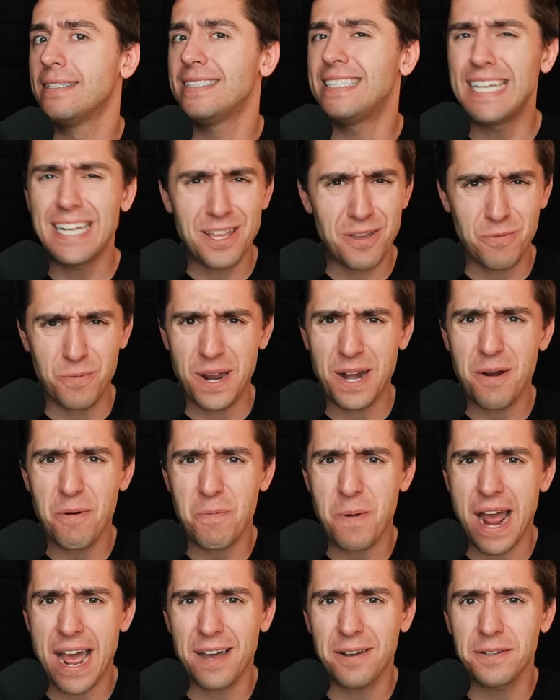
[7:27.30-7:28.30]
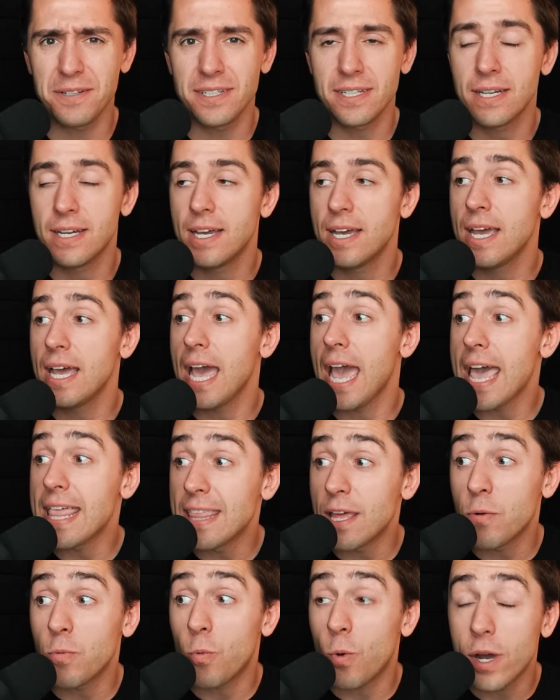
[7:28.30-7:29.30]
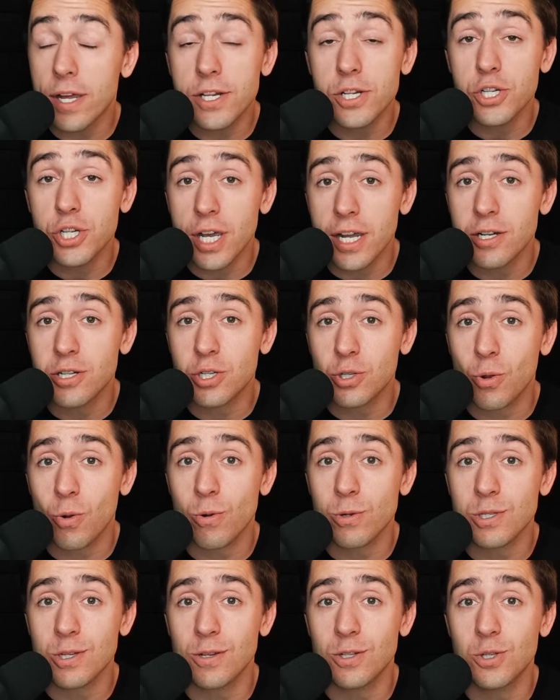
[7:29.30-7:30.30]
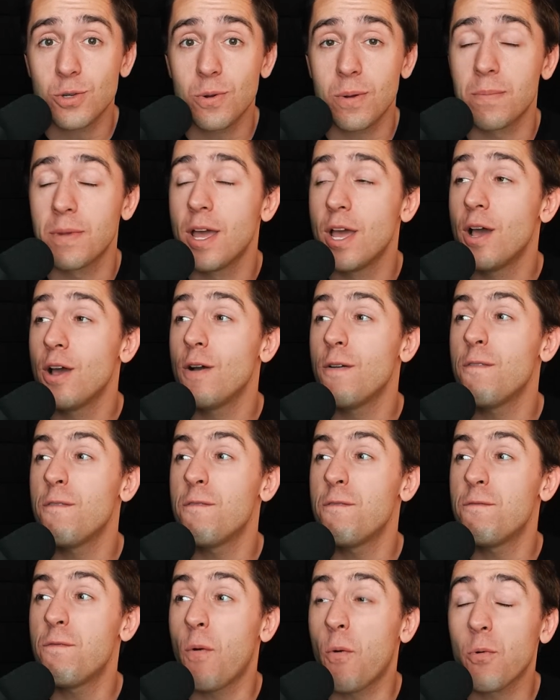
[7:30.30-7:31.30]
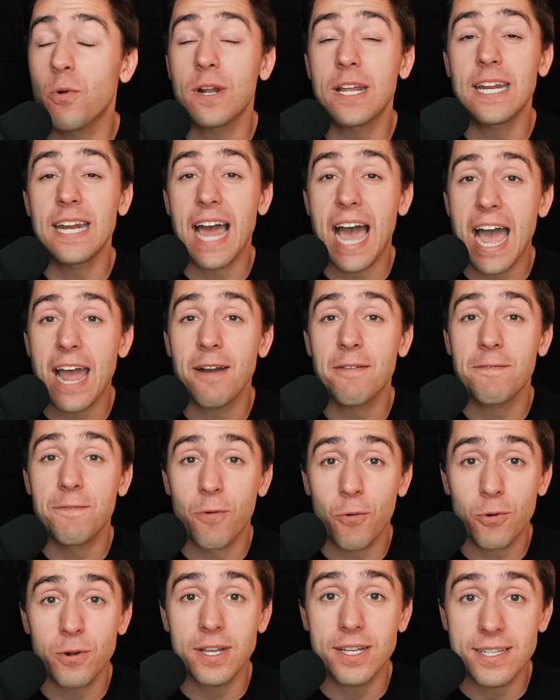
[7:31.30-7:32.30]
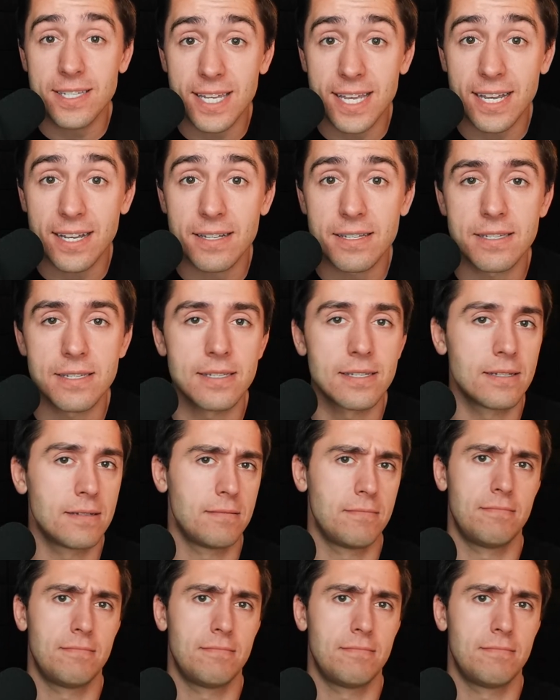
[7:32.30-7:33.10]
Did he win a round? And then one judge scores it to him 49-46.